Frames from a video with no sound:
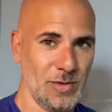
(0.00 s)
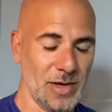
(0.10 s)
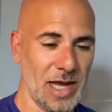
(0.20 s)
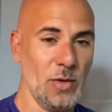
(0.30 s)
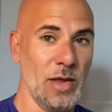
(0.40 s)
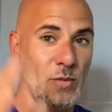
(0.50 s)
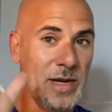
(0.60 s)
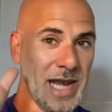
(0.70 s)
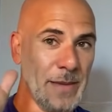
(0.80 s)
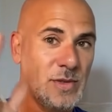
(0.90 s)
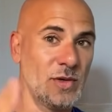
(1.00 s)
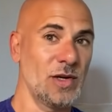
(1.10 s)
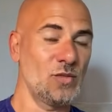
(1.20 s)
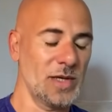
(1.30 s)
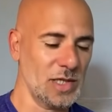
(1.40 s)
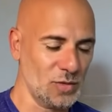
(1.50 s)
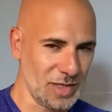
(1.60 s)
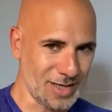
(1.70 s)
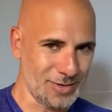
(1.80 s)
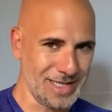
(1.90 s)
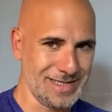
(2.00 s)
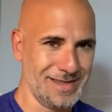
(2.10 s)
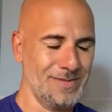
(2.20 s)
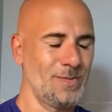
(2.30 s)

Okay, and with Neptune at 22 degrees.